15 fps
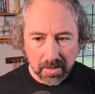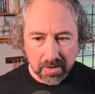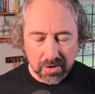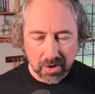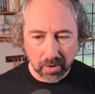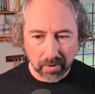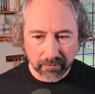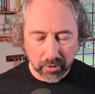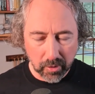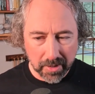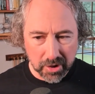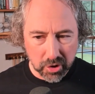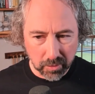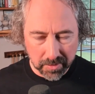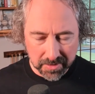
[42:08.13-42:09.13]
So if you're
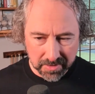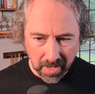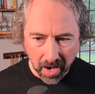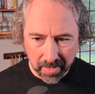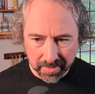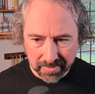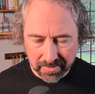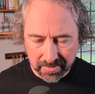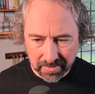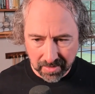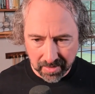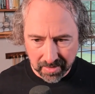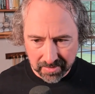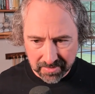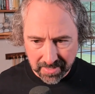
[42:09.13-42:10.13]
issuing stock at,
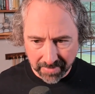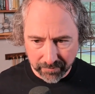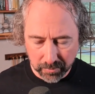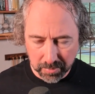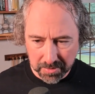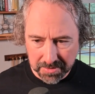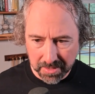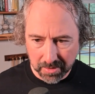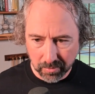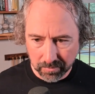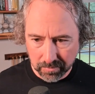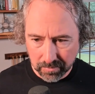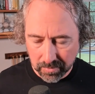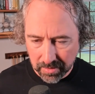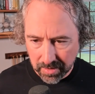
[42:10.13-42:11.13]
at a 7%
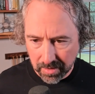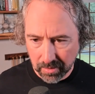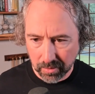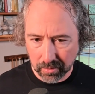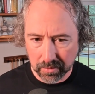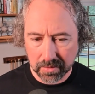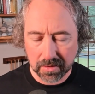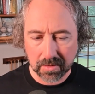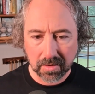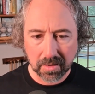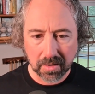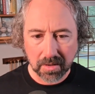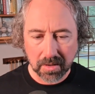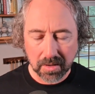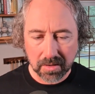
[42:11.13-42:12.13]
yield
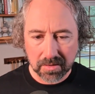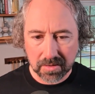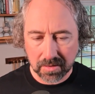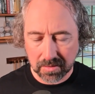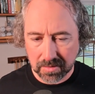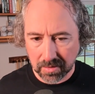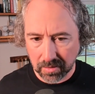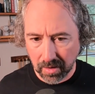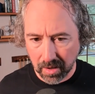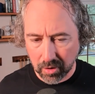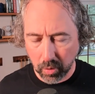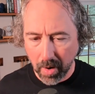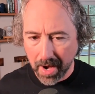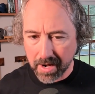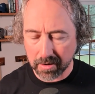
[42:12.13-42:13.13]
to, to
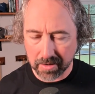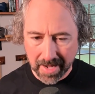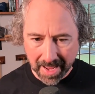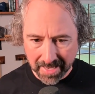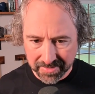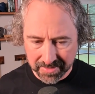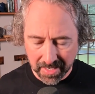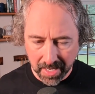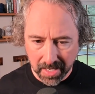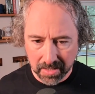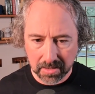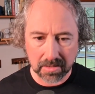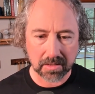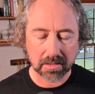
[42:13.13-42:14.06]
acquire an asset